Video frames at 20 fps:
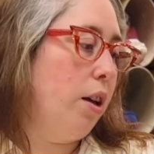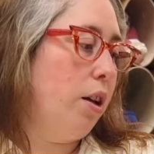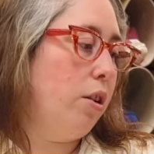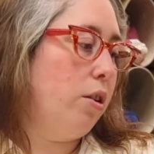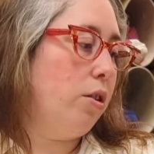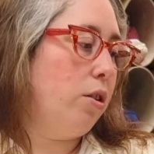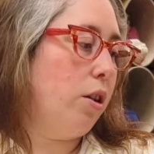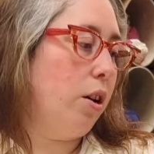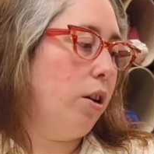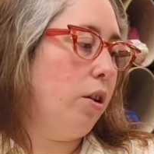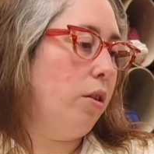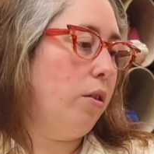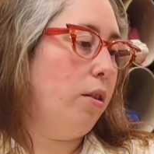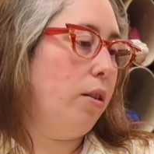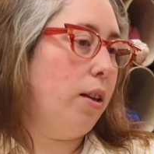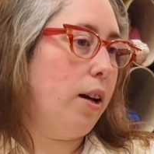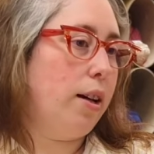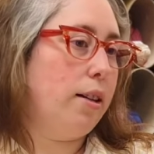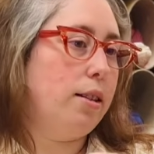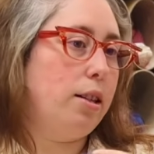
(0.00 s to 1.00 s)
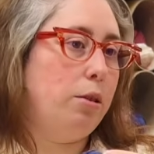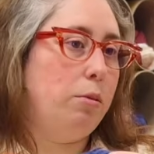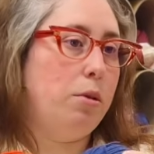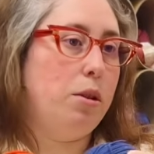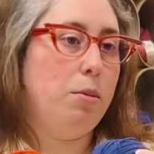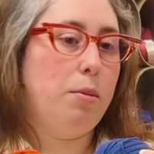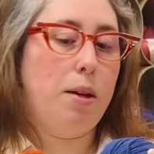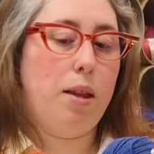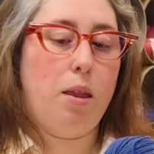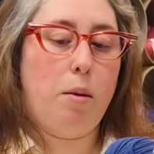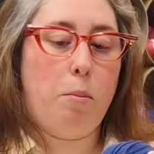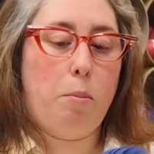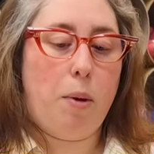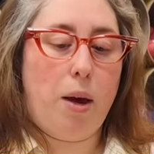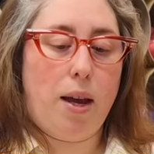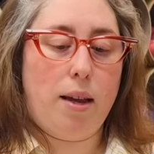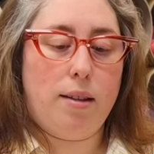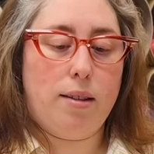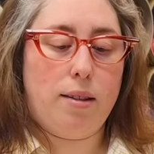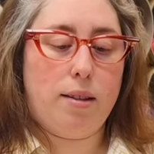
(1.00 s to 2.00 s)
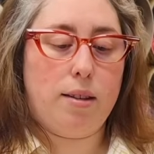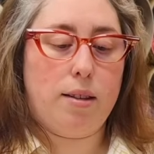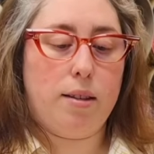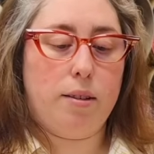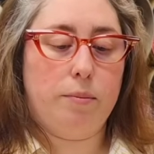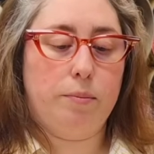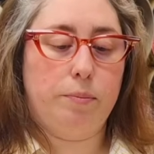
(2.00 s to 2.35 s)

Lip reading: So that seems to be the best